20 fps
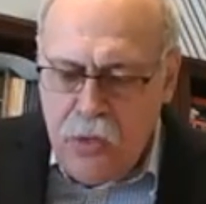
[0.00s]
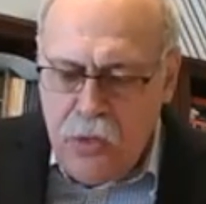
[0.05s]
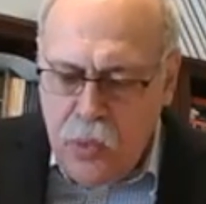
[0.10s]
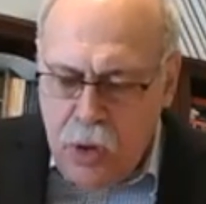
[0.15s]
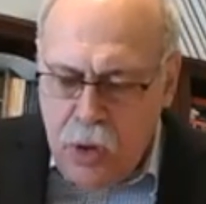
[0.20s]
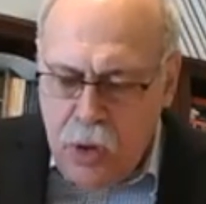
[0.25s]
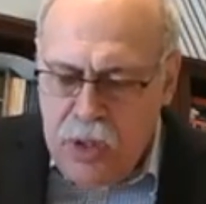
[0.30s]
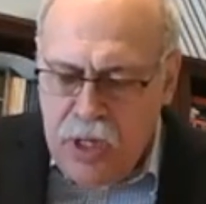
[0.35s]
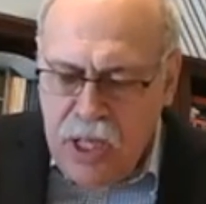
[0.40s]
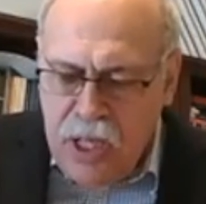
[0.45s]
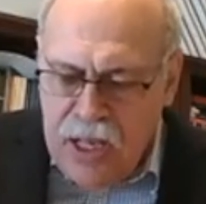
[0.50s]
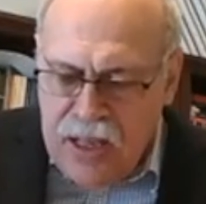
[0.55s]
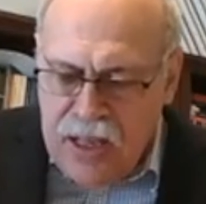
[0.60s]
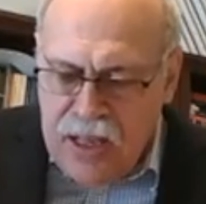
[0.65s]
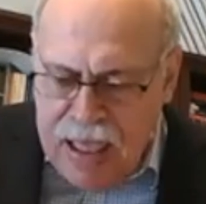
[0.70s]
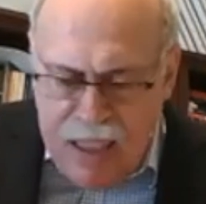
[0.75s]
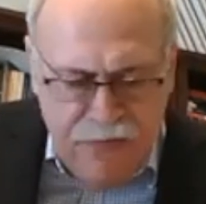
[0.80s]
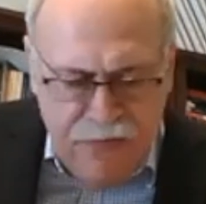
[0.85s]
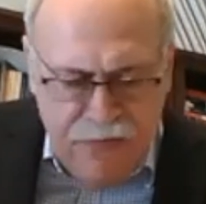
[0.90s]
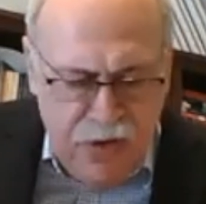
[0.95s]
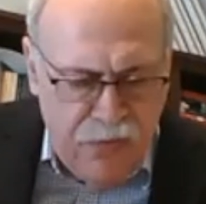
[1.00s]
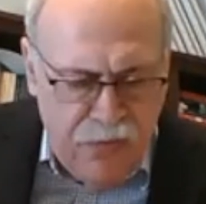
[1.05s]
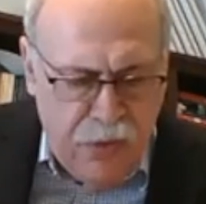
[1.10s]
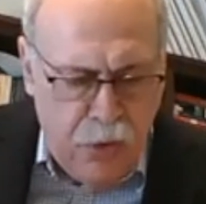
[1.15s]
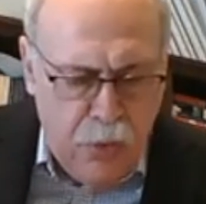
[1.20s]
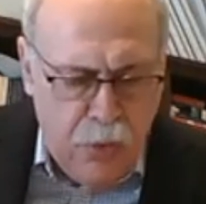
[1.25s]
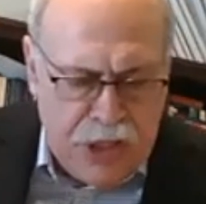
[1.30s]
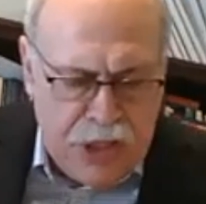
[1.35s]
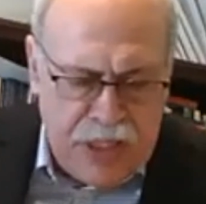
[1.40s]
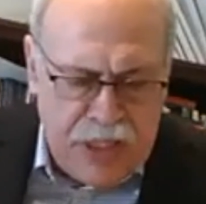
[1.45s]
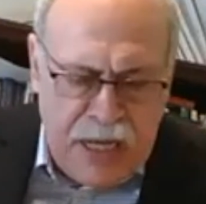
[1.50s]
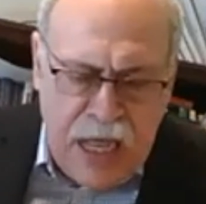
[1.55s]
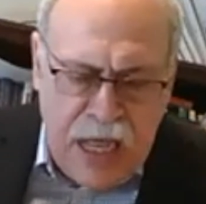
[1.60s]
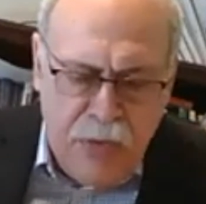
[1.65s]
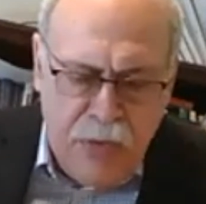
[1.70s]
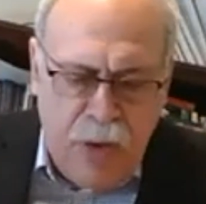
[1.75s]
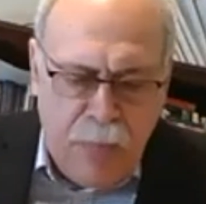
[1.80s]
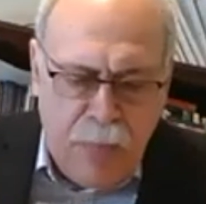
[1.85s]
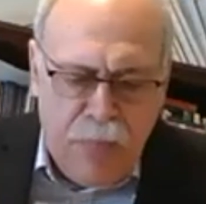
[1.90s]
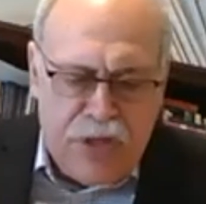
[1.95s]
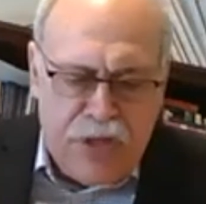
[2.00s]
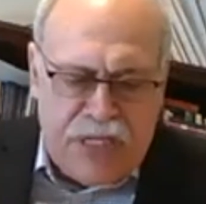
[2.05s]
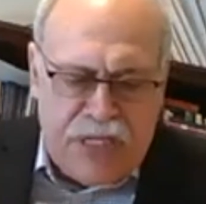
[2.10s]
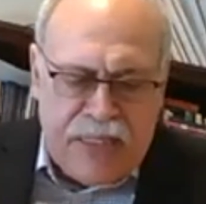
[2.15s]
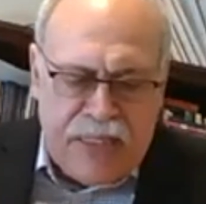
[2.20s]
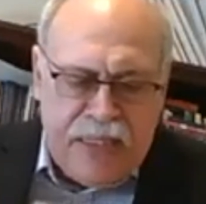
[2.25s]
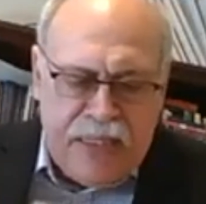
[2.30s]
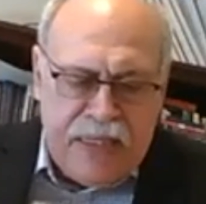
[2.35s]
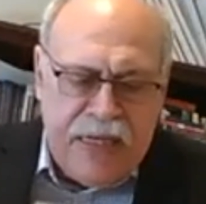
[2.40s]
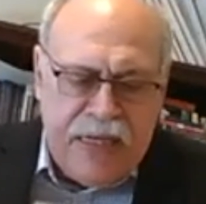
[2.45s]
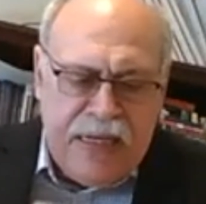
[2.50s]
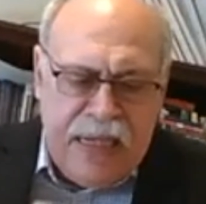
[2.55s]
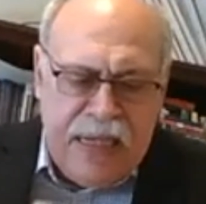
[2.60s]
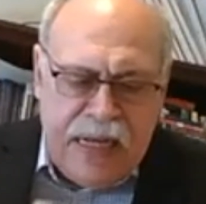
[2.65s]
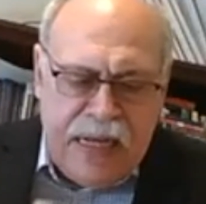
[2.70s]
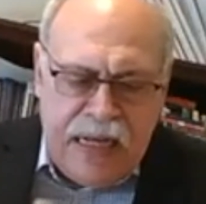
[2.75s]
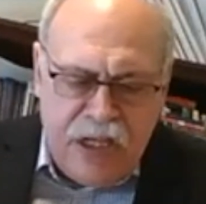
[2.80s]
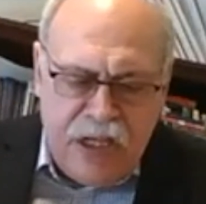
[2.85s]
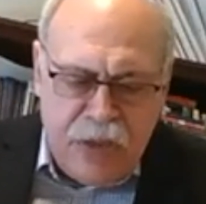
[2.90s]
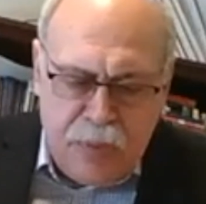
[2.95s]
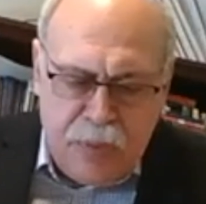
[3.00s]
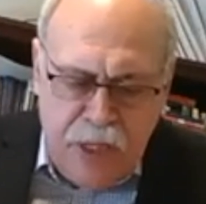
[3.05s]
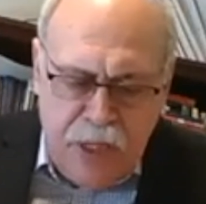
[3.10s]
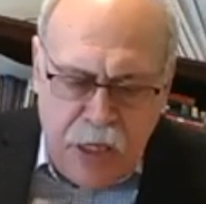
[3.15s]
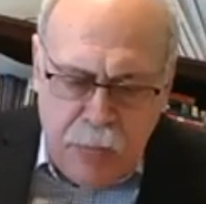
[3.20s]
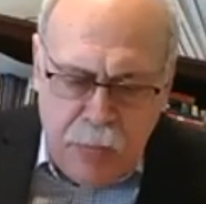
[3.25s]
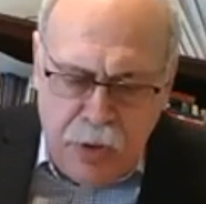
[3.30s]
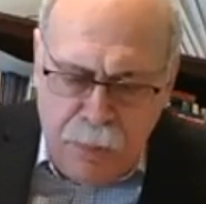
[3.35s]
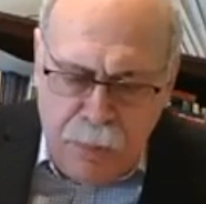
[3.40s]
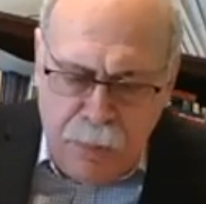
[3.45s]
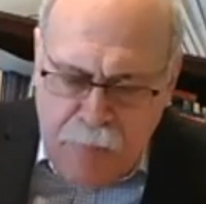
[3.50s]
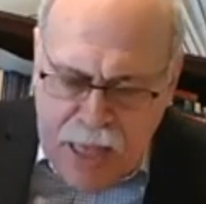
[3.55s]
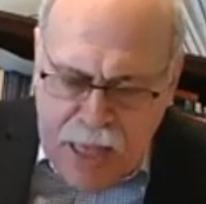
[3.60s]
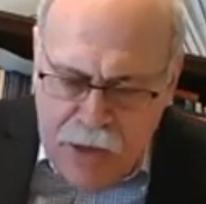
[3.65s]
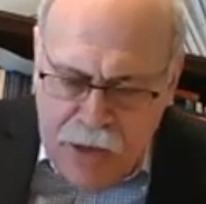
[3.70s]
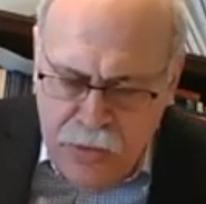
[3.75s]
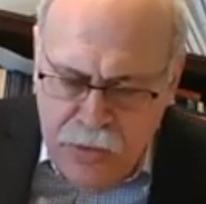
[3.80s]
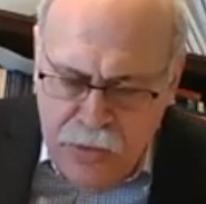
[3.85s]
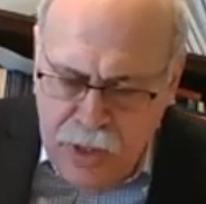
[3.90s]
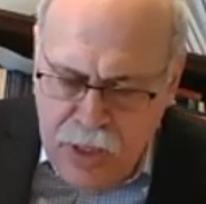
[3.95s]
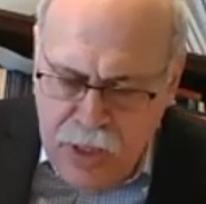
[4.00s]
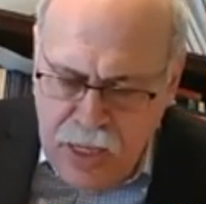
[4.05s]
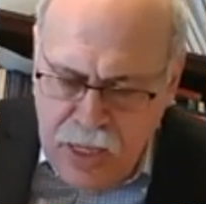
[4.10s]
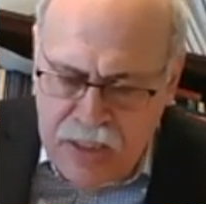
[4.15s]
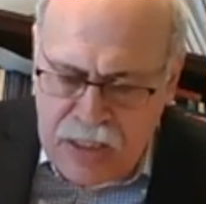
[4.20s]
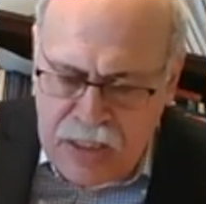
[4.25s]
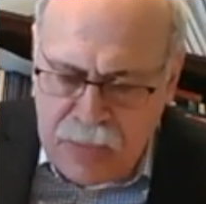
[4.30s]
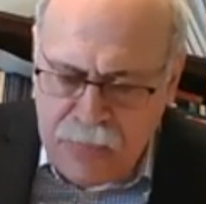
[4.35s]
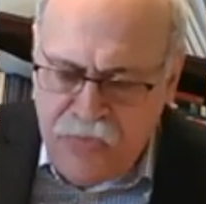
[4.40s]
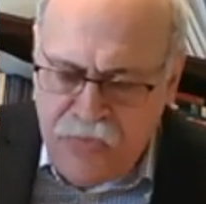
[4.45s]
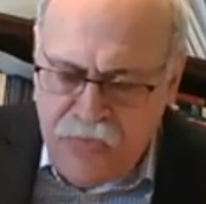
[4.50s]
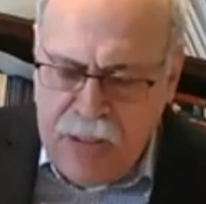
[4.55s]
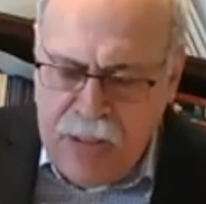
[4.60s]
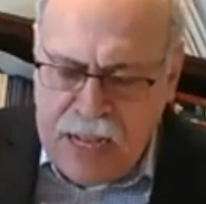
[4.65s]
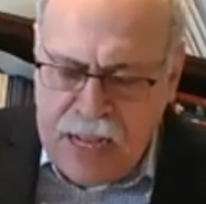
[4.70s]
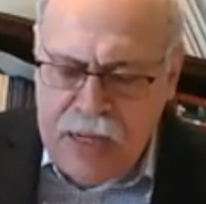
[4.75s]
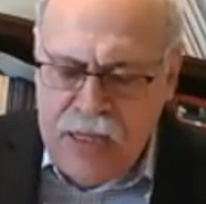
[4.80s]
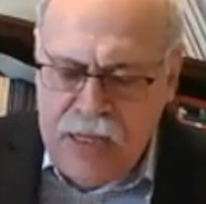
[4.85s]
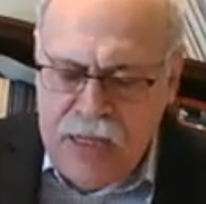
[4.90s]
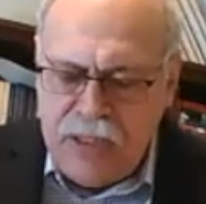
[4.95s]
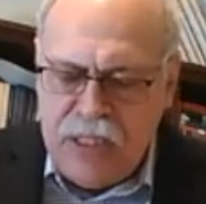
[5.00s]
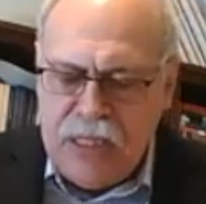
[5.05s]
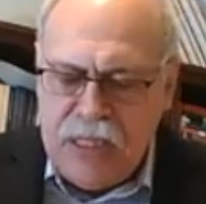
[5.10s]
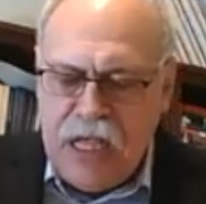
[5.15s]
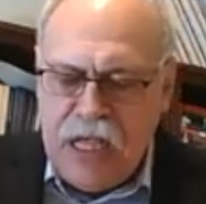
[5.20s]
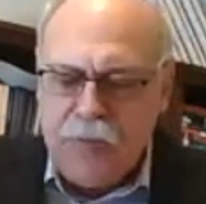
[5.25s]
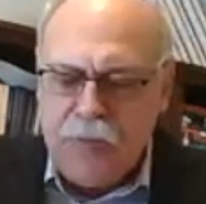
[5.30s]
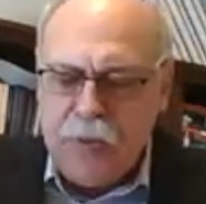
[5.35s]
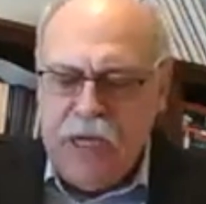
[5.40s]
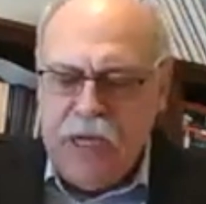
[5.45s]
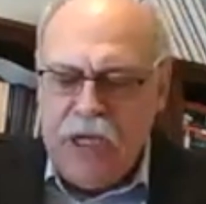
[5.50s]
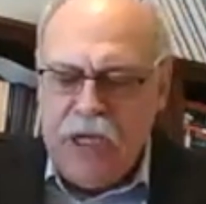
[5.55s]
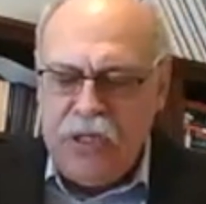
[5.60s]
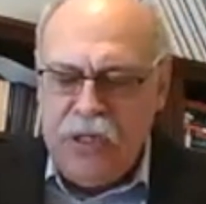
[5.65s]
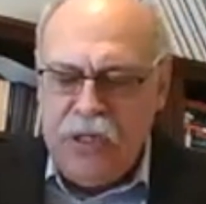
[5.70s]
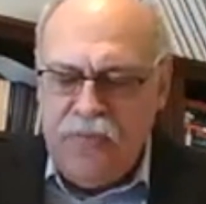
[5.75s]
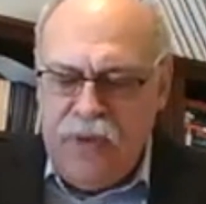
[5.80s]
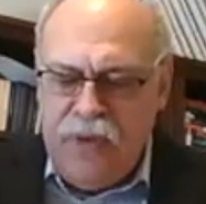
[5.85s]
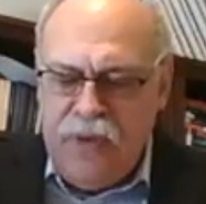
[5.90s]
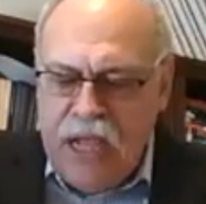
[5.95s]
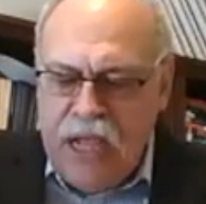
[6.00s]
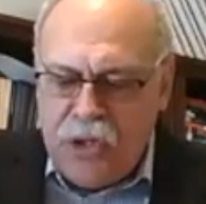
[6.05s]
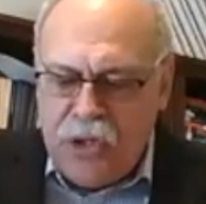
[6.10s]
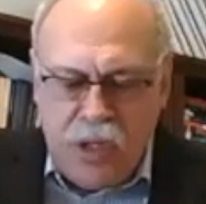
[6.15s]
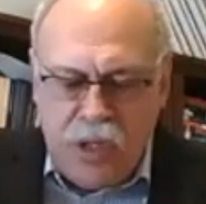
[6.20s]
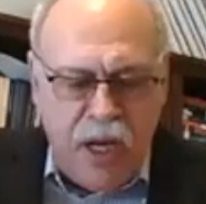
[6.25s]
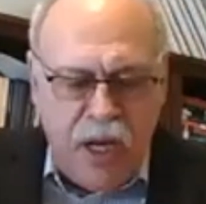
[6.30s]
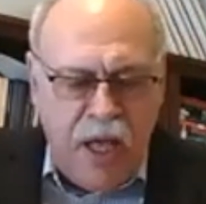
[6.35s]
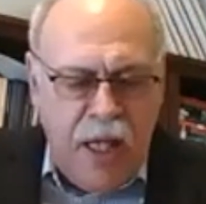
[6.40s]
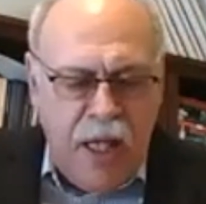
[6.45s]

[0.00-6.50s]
quote, life for which Kant represented an inexplicable boundary concept for mechanistic explanation of nature